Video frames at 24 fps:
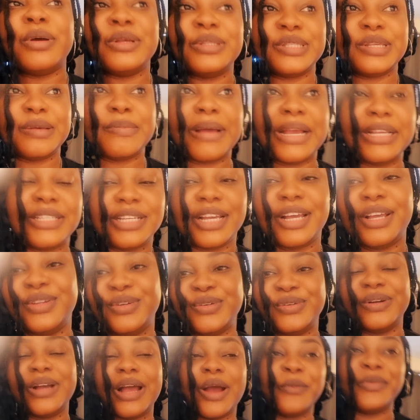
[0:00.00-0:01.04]
onto my
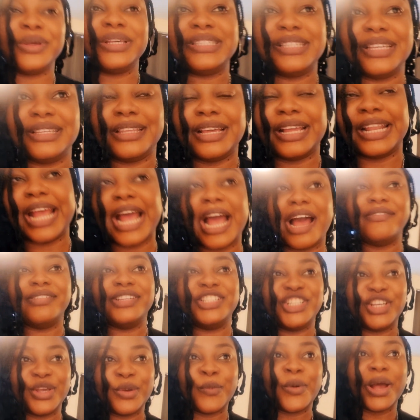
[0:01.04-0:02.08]
channel and we sit down and have a
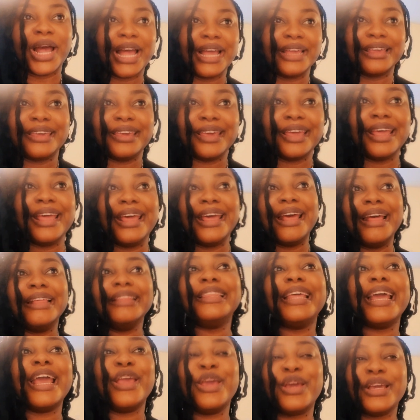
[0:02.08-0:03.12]
chingwag,
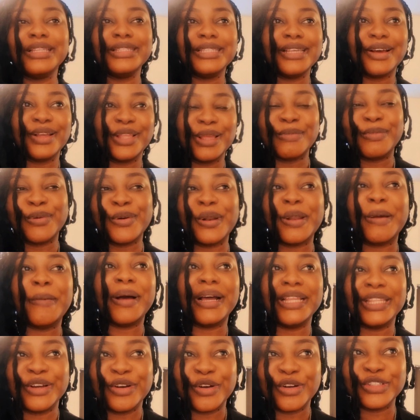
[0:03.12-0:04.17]
then you can tell them all
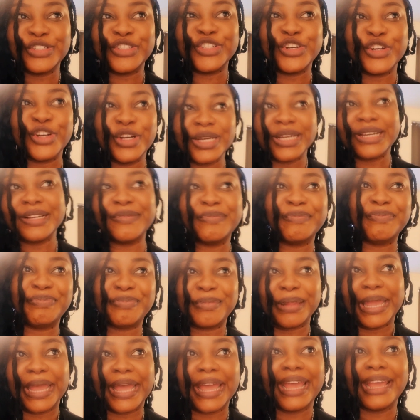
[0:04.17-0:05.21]
about the hot choc.
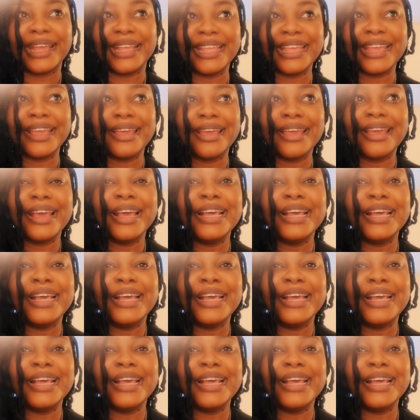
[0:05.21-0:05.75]
Okay? No problem.